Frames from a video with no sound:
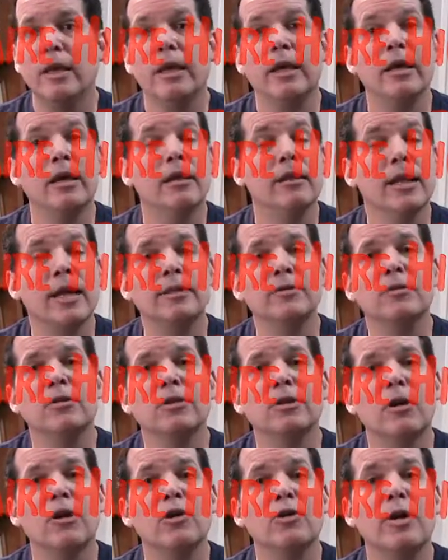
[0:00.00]
In classical
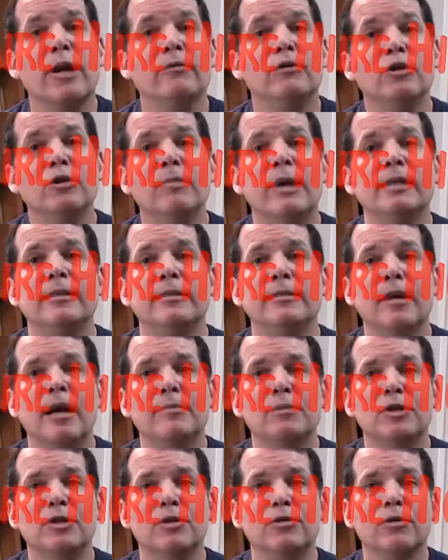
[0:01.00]
guitar you have two basic
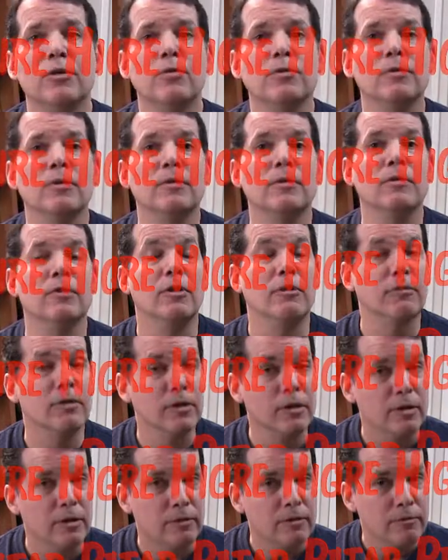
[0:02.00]
types of stroke, the
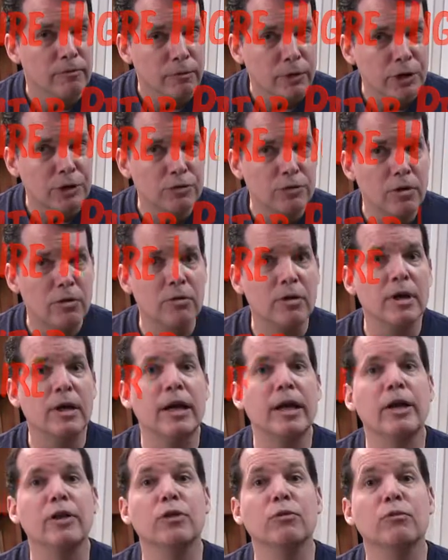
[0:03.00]
free stroke
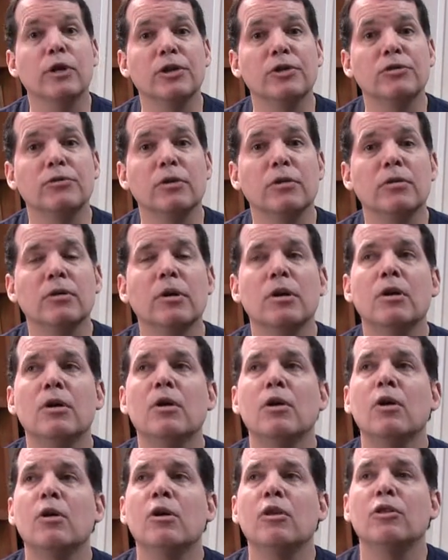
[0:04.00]
and the rest stroke.
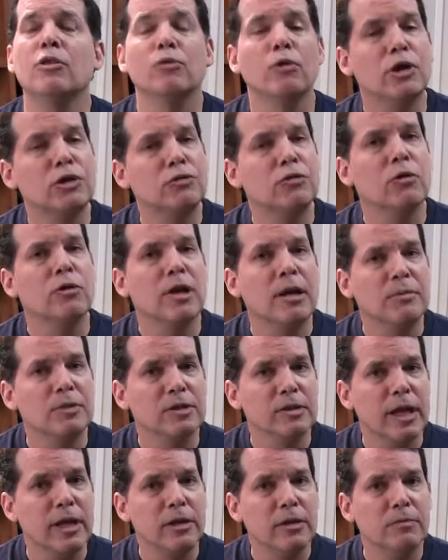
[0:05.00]
The rest stroke
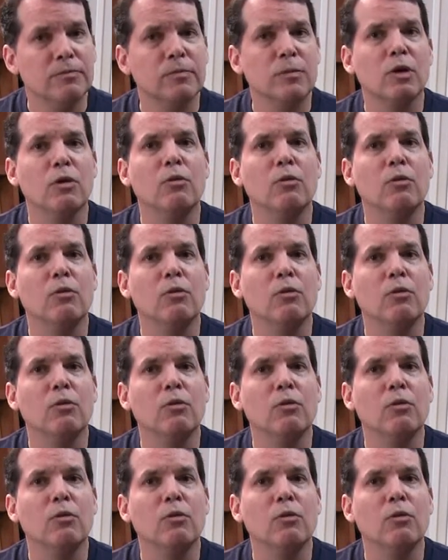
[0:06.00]
comes later.